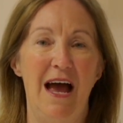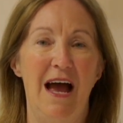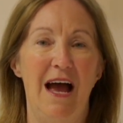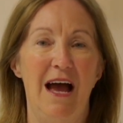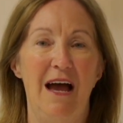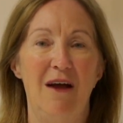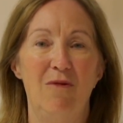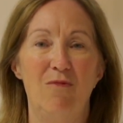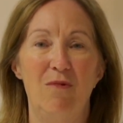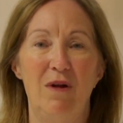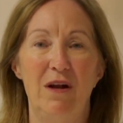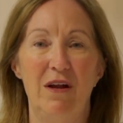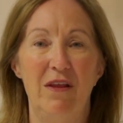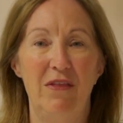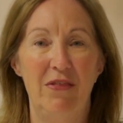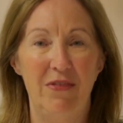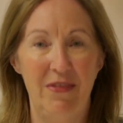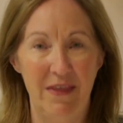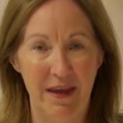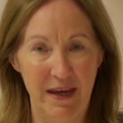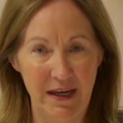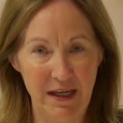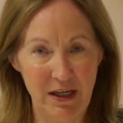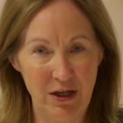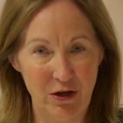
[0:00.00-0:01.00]
I want to
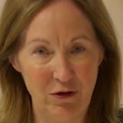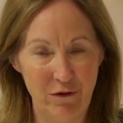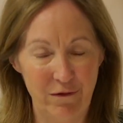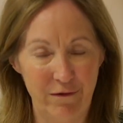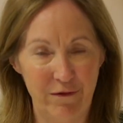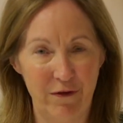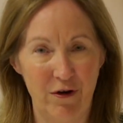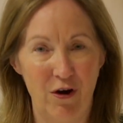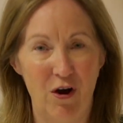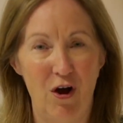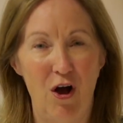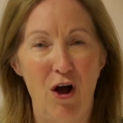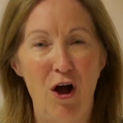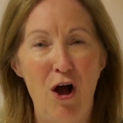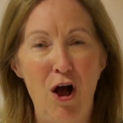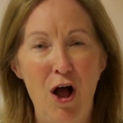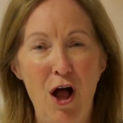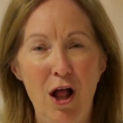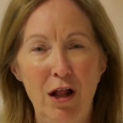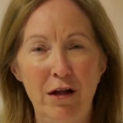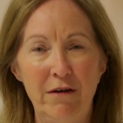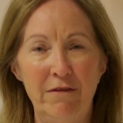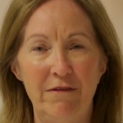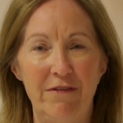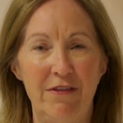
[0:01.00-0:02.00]
thank you for
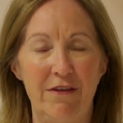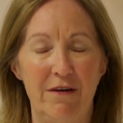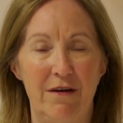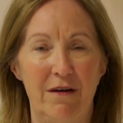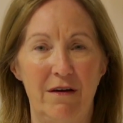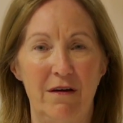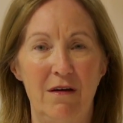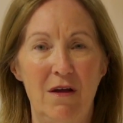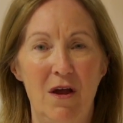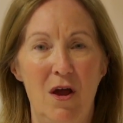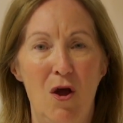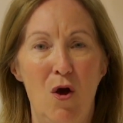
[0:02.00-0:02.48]
all of the